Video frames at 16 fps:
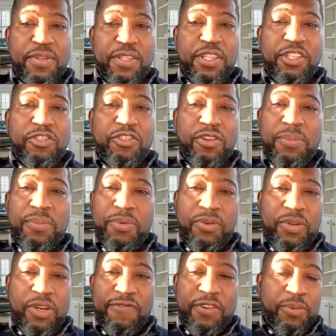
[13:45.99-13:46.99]
The
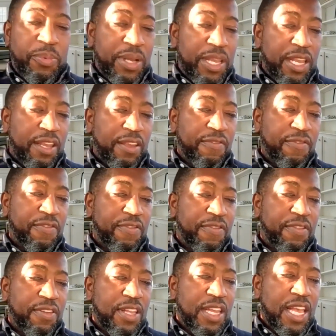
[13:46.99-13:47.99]
tremble of a wave
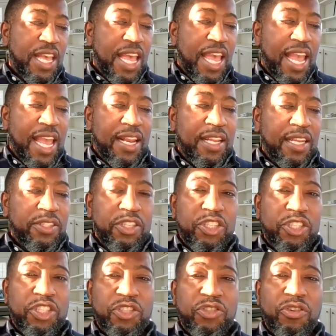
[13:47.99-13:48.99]
heading to
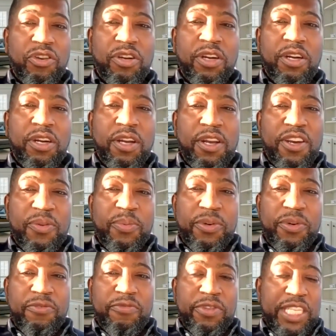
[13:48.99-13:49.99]
shore
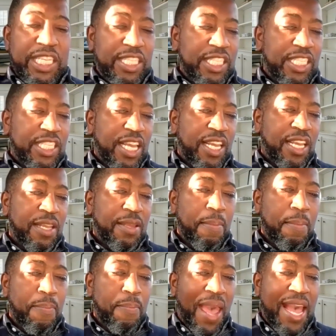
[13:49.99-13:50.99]
will ricochet
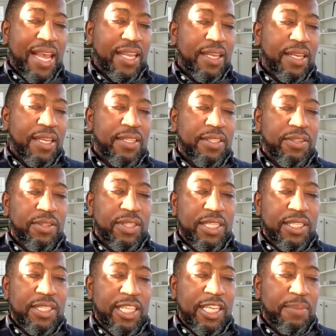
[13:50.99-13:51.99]
back into the
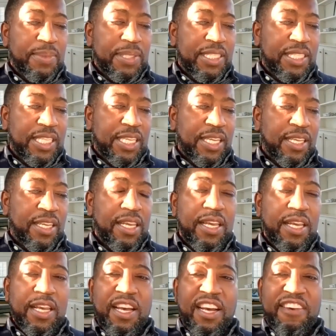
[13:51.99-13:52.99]
deep sea
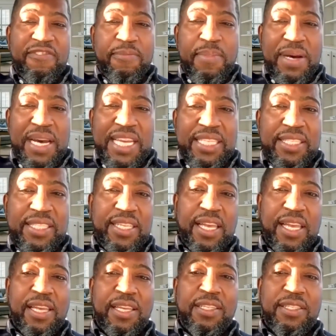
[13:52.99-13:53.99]
of my
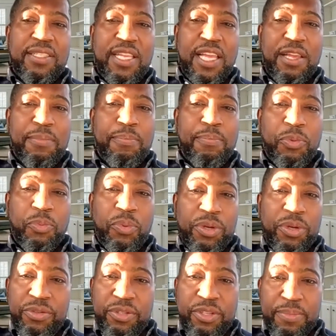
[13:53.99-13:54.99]
sayings and
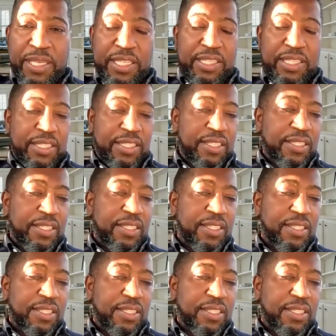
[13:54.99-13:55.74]
bewilderments.